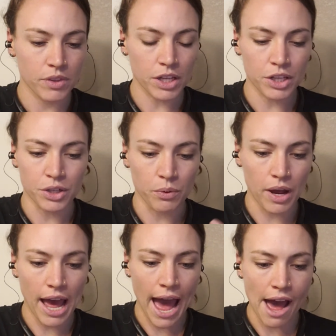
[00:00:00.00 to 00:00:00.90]
you know,
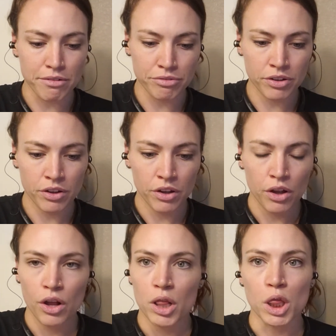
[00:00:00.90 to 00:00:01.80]
have
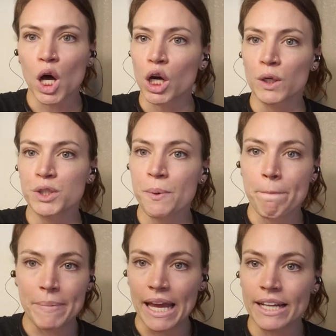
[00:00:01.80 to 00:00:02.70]

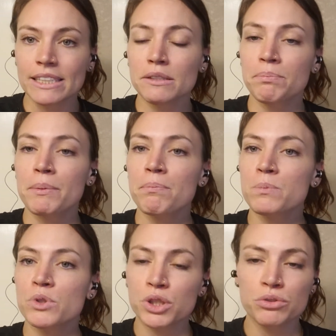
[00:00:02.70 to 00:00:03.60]
large bins,
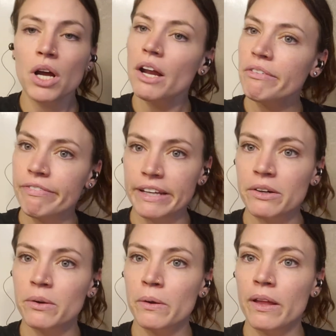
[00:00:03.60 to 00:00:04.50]
but do not
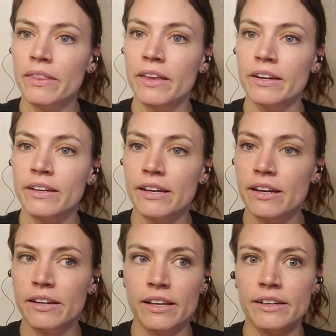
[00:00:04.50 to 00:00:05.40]
feel
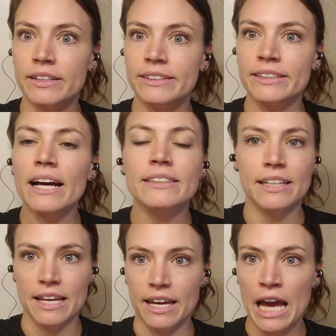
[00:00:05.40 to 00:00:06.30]
the
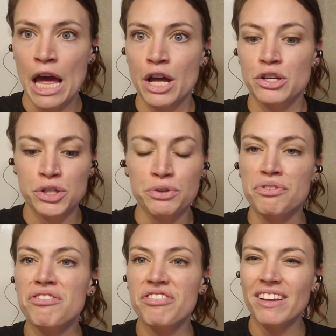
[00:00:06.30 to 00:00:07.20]
necessity to
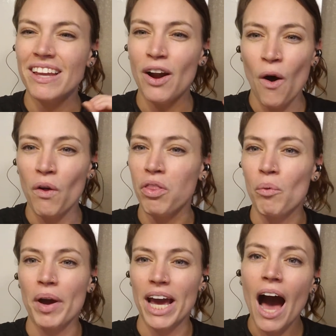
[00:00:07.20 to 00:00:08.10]
fill it all the
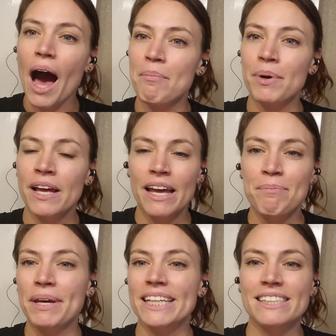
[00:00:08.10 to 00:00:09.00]
way up,
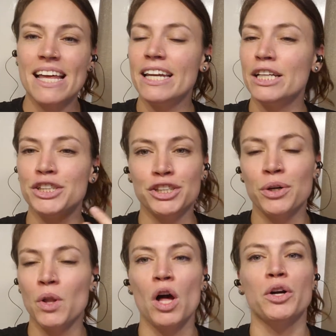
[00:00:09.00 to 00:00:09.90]
because then it's
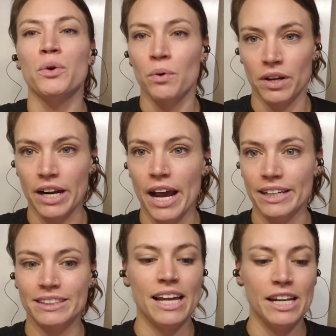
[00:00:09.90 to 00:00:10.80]
no longer
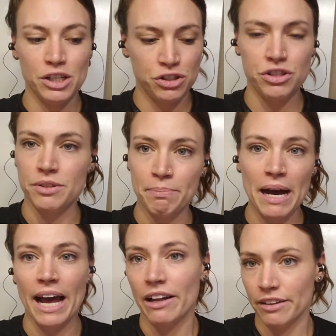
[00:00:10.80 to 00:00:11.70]
organized. Then it's just a
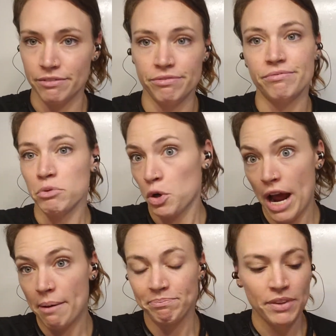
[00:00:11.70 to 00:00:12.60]
pile of
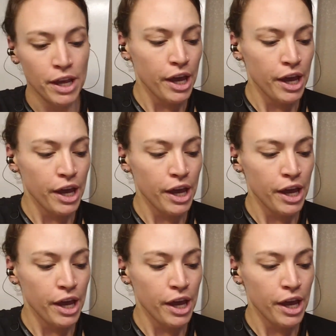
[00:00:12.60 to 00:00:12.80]
crap.